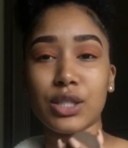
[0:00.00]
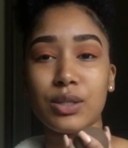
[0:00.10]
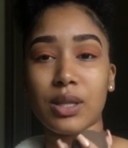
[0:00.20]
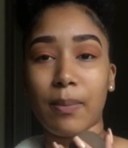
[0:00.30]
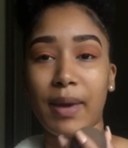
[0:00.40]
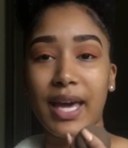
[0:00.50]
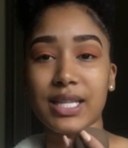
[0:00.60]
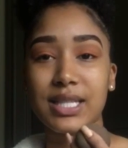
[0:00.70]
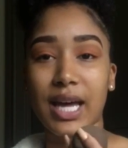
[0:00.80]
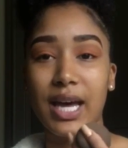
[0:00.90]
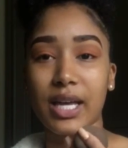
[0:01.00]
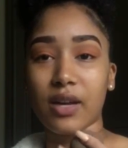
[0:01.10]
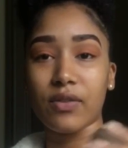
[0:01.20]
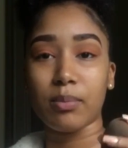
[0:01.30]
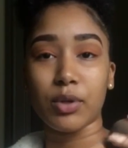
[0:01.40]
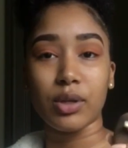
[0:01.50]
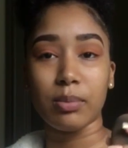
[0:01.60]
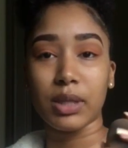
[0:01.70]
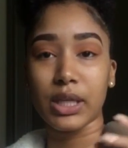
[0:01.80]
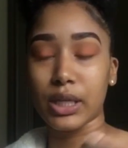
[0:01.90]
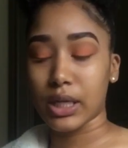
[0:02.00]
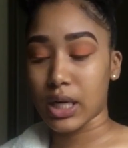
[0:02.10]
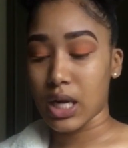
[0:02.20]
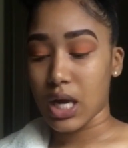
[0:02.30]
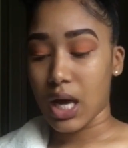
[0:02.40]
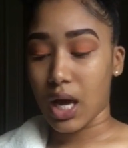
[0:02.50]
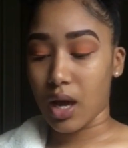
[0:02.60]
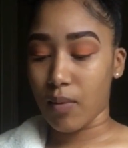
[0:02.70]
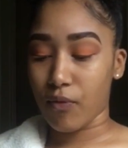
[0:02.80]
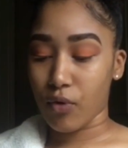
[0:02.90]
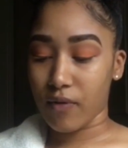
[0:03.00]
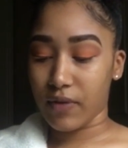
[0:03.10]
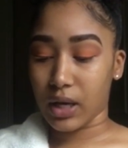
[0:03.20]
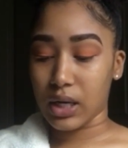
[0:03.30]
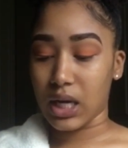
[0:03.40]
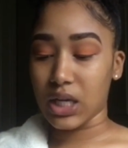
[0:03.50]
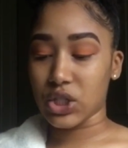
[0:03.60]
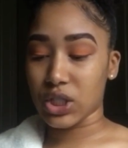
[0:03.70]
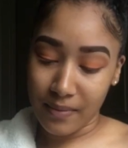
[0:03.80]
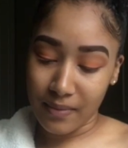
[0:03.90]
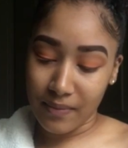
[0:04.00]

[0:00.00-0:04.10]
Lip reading: to use the back side of the beauty blender for foundation.